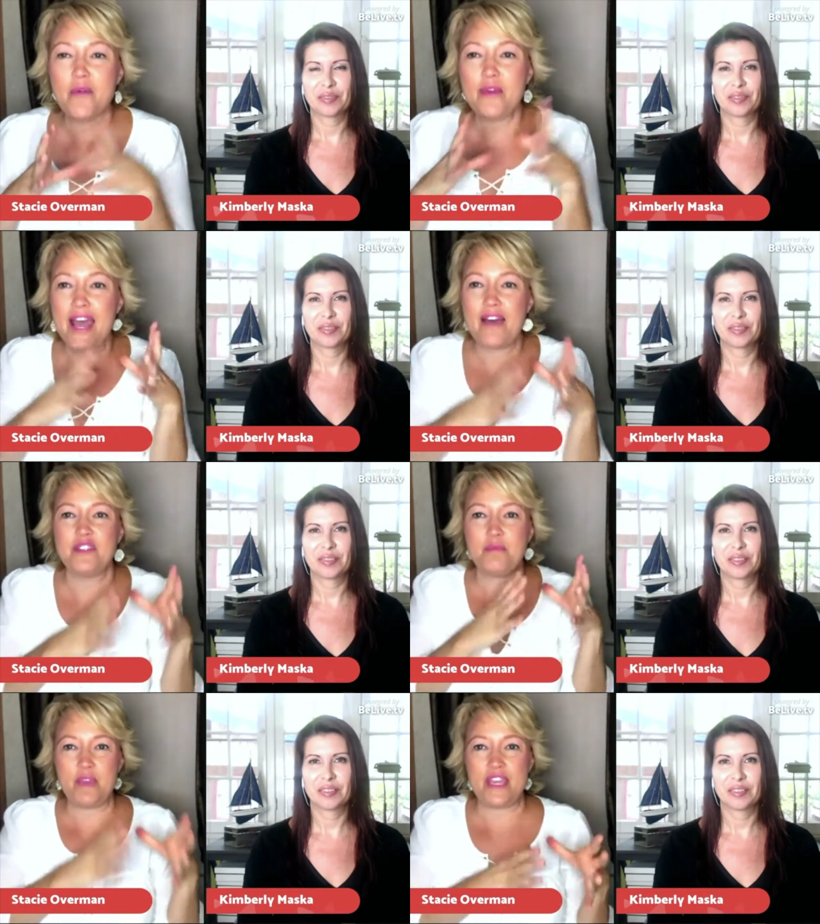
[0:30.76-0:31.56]
Speaker 1: would have to
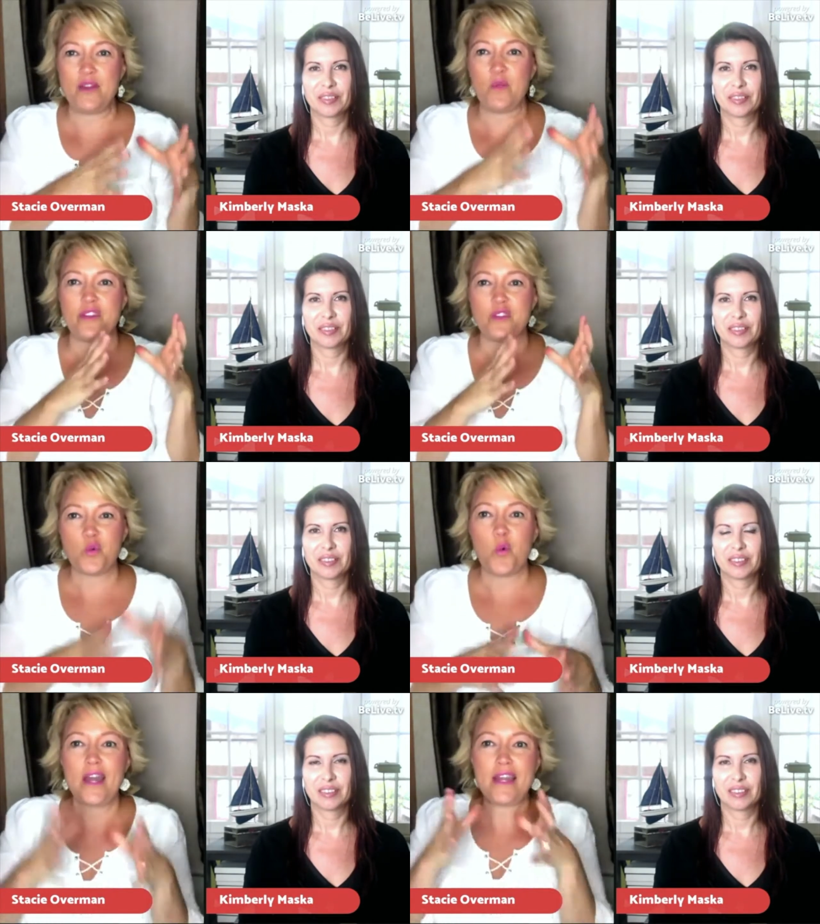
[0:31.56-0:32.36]
meet with
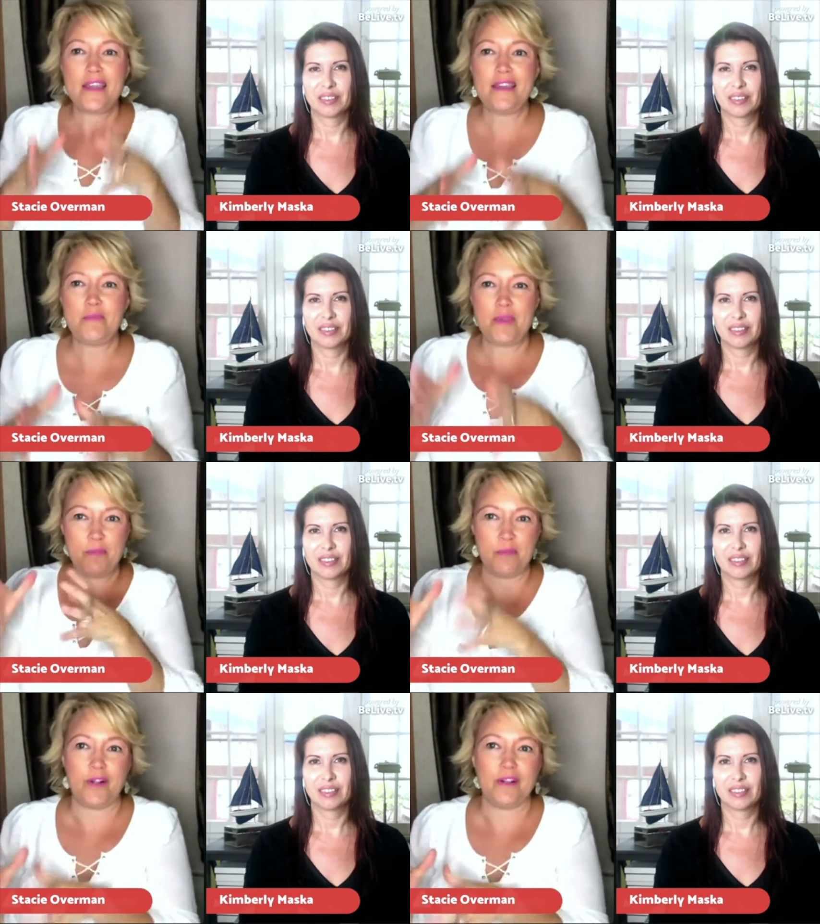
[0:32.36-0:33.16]
20
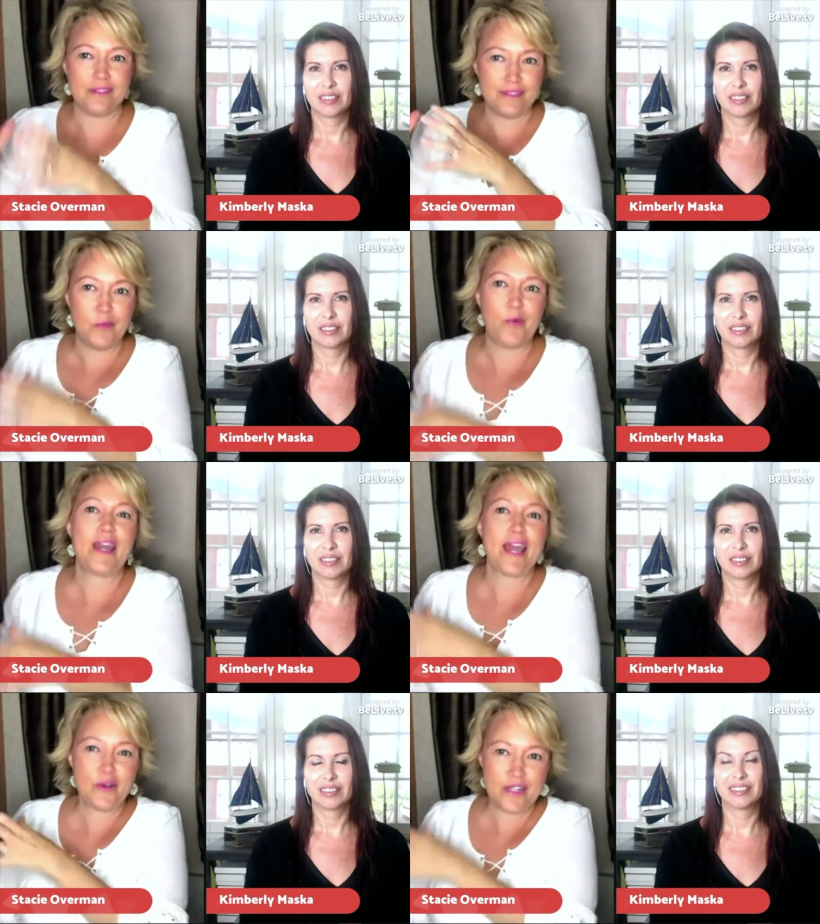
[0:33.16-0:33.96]
people, one
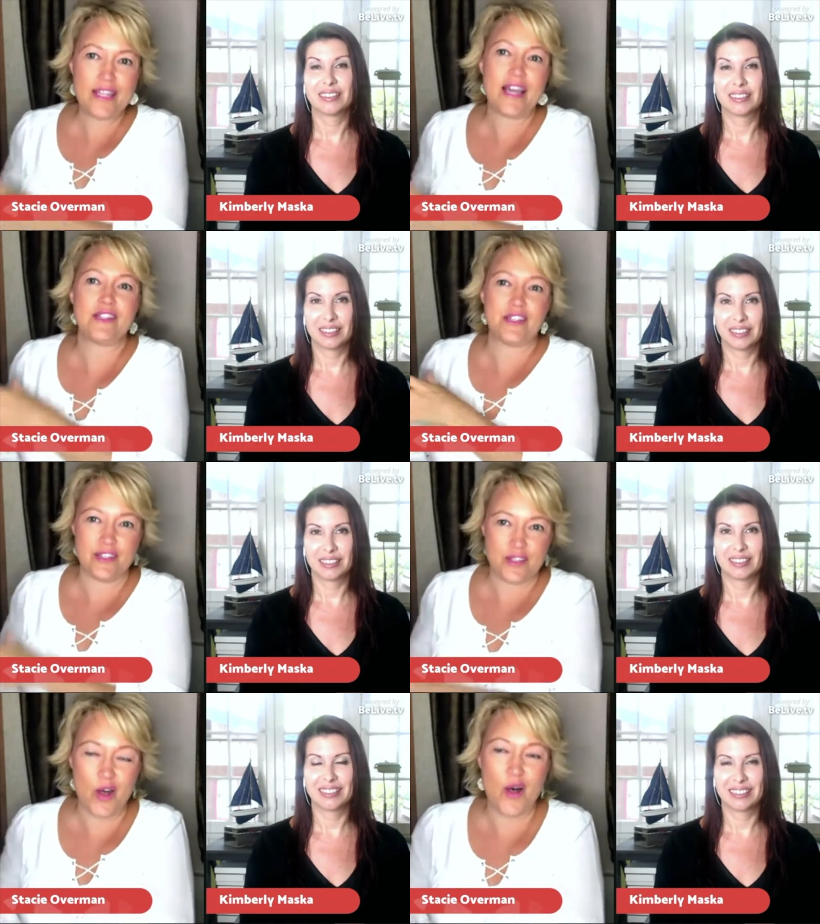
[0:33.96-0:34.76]
hour sessions
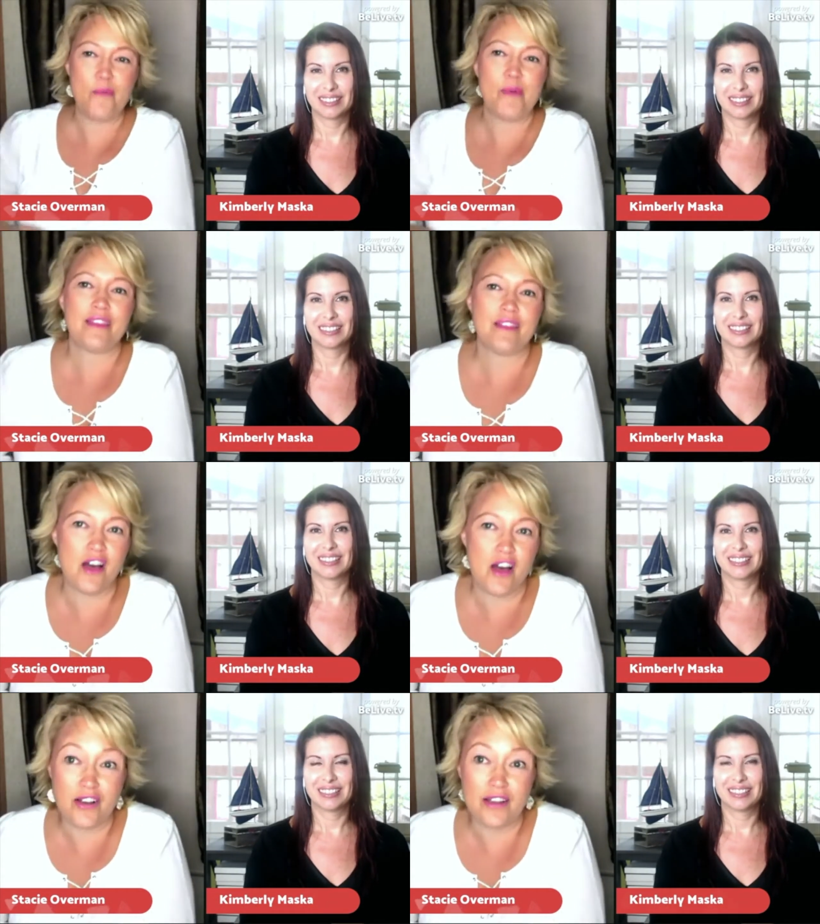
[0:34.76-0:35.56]
all month
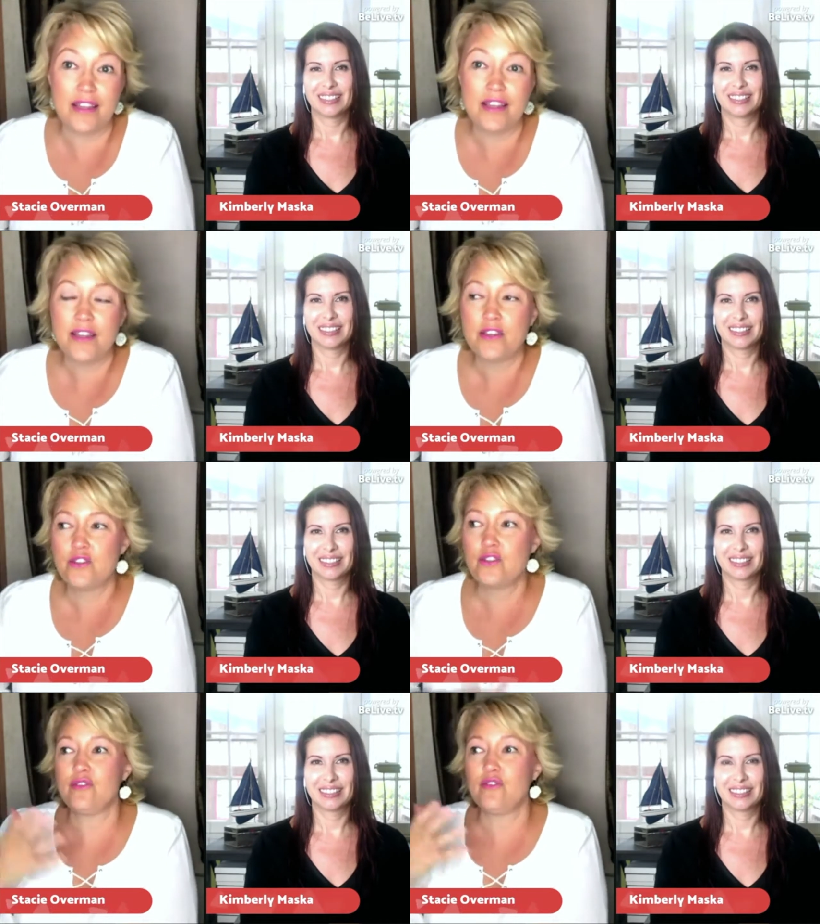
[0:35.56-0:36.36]
long
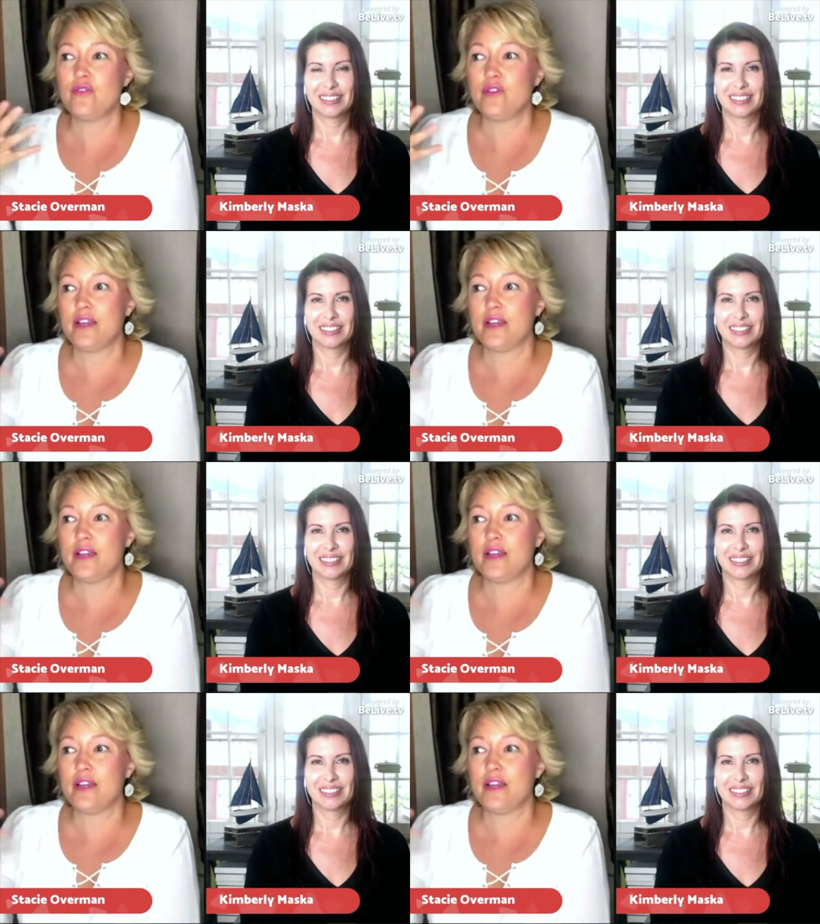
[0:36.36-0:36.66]
to